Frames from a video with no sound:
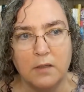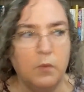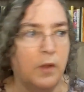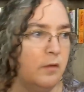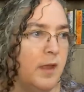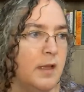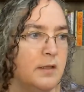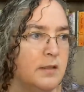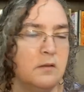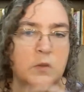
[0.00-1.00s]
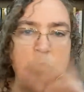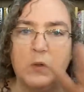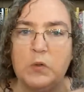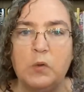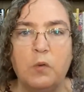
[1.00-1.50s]
Whether that's
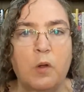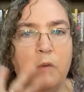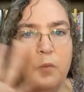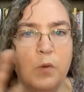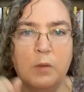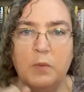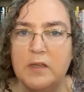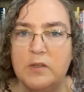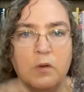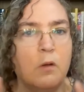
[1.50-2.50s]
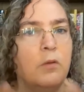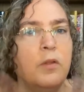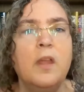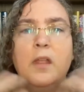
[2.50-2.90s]
spiritual growth, workplace growth,